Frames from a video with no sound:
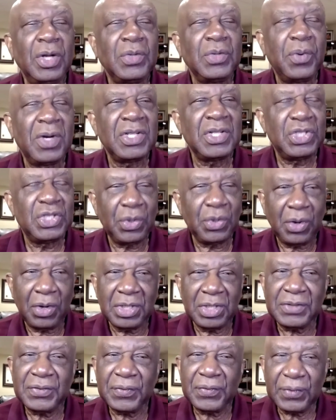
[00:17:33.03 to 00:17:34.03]
What
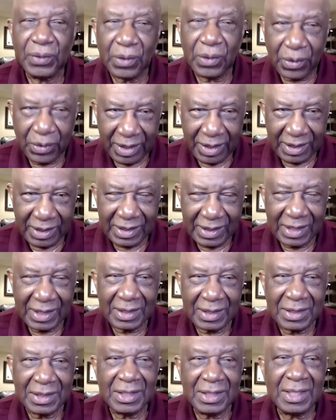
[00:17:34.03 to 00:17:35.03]
George Floyd
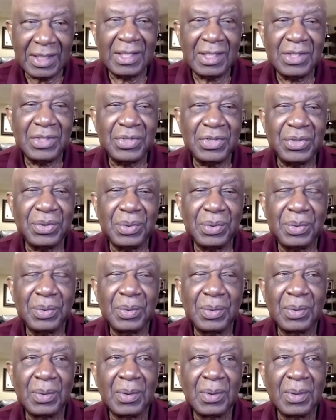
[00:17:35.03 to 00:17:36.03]
did
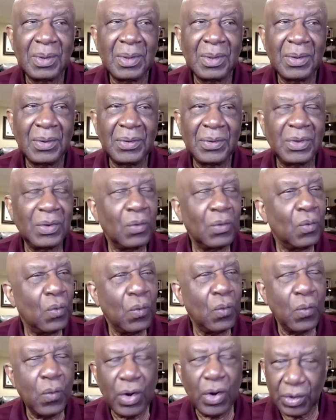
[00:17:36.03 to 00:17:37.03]
to the
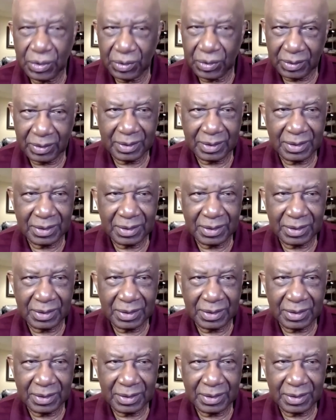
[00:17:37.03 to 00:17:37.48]
world